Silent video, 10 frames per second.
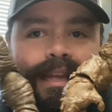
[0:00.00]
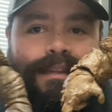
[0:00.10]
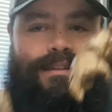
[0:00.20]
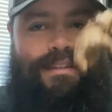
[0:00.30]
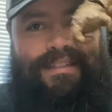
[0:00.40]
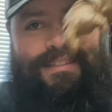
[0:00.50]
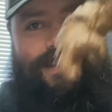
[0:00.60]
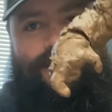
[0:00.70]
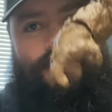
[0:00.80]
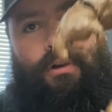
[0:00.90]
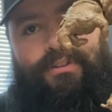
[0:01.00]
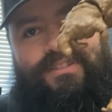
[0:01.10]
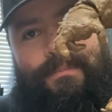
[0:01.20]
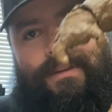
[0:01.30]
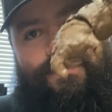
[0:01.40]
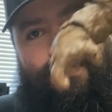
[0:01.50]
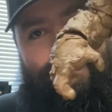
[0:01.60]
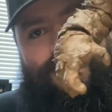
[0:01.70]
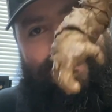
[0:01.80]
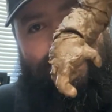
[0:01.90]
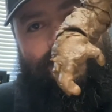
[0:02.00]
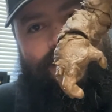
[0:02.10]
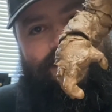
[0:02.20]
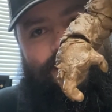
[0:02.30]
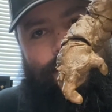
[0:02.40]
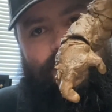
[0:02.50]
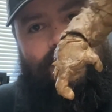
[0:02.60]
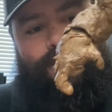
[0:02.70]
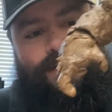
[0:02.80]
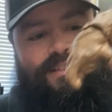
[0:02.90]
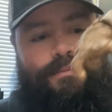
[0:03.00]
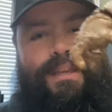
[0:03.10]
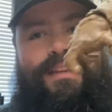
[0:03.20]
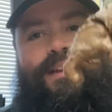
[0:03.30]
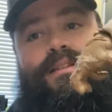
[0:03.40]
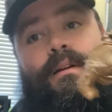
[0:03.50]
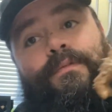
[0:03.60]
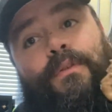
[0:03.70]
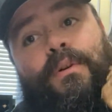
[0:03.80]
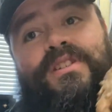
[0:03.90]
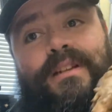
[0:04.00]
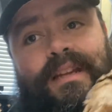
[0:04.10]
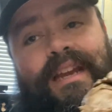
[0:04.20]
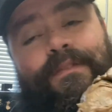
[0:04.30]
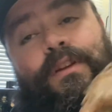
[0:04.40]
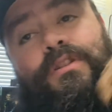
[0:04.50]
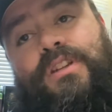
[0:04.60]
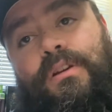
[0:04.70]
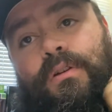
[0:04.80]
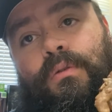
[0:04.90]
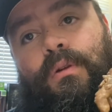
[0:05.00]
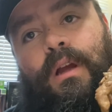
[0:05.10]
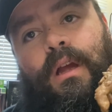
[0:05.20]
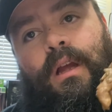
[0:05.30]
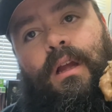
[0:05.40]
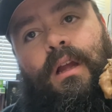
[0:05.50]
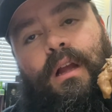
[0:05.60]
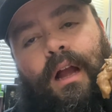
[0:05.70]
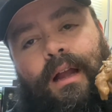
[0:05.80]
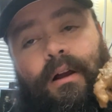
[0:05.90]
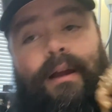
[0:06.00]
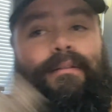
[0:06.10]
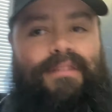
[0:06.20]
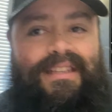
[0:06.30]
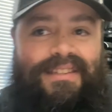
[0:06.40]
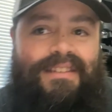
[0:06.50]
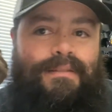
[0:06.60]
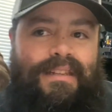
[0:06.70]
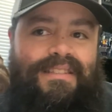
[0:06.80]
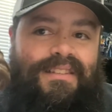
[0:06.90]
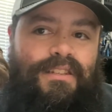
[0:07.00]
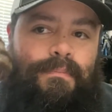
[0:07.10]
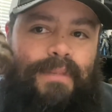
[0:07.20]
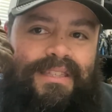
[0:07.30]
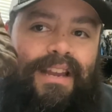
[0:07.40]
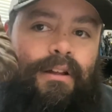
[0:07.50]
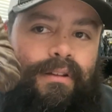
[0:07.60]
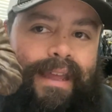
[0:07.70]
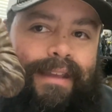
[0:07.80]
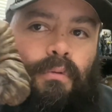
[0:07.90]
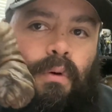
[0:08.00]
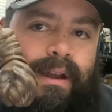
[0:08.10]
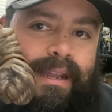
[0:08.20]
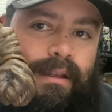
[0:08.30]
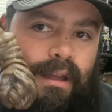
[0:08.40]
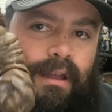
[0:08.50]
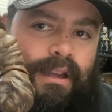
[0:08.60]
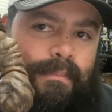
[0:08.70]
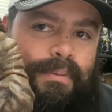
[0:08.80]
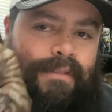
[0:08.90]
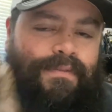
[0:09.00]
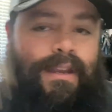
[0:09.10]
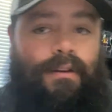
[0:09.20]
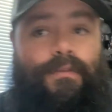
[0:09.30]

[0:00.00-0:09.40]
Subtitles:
This is also McFarlane taking some leave on his own, because unfortunately, if you do, this is Mattel like wanting a complete figure.